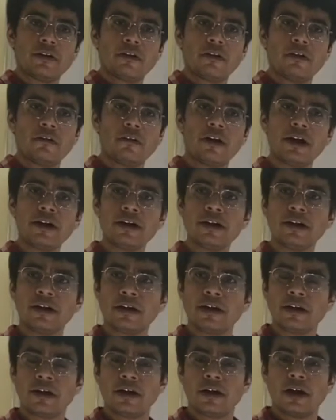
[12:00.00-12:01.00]
Why?
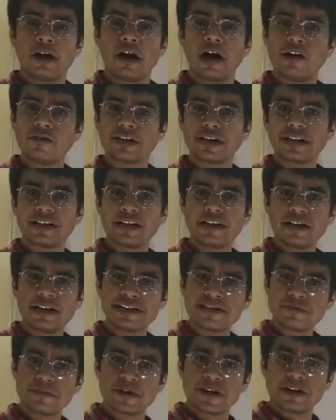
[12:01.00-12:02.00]
How can I
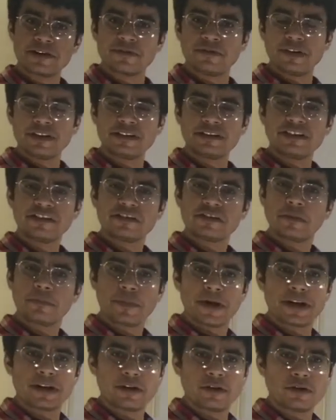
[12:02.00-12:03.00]
interpret whether this is a
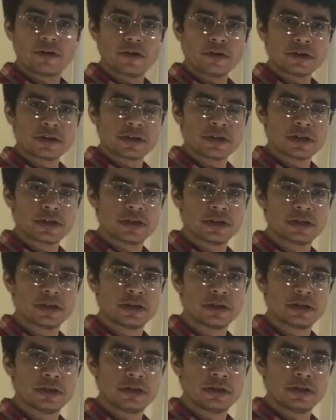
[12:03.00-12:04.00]
pen or not
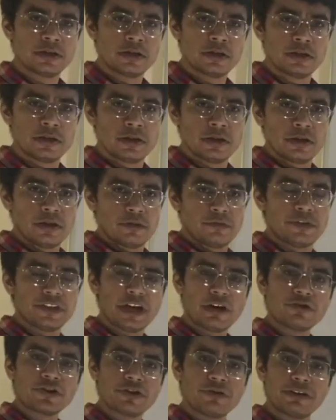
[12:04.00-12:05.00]

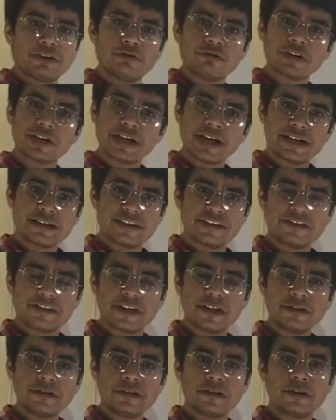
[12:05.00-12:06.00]
without even looking at this
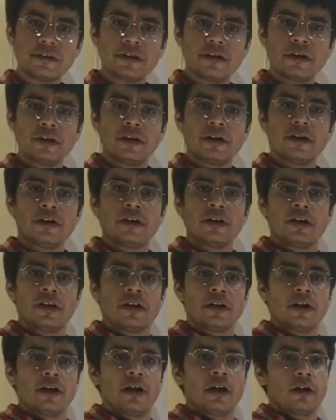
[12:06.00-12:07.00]
thing?
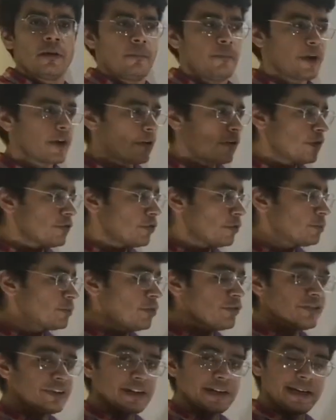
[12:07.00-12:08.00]
Because of
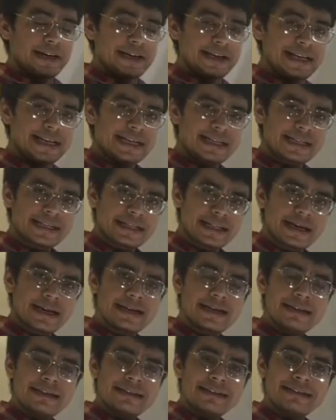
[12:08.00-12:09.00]
those
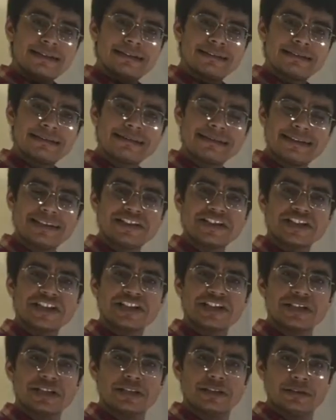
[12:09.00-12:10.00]
tactile
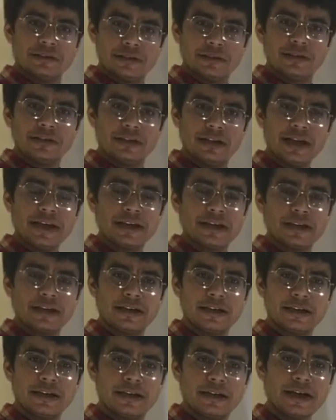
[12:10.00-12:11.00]
sensation, right?
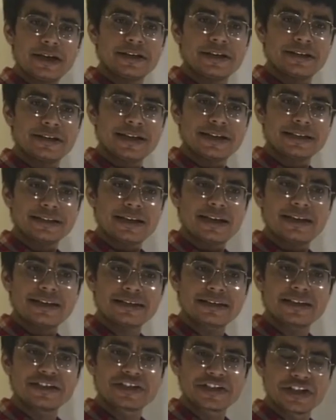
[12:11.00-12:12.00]
Tactile
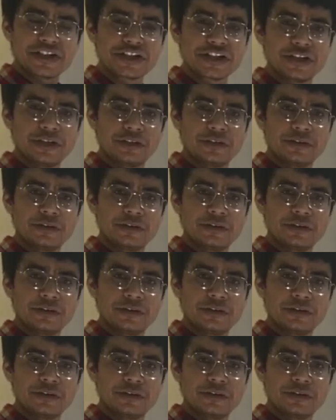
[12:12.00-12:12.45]
sensation.